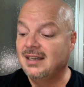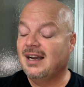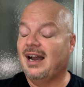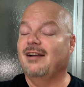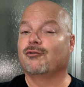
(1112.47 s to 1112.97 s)

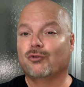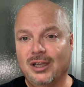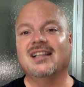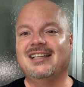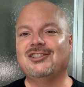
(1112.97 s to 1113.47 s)
I have
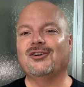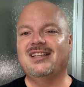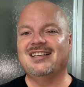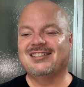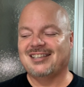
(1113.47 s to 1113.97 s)
really enjoyed
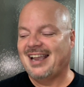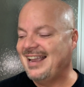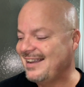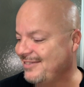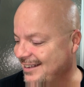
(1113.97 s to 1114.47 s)
this
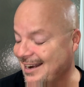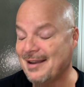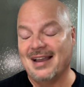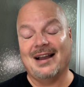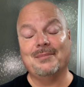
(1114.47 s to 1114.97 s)
shave, and I,
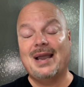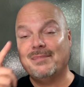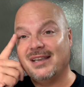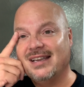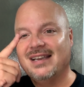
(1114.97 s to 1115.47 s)
I'm
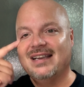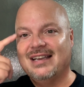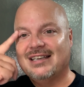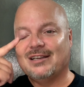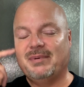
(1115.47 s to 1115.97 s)
happy
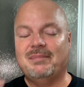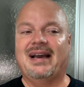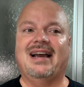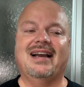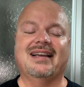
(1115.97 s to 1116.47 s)
to be
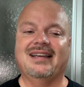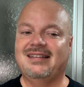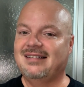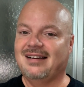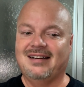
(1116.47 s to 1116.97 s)
back
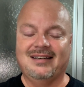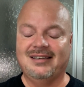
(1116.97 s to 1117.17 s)
and uh,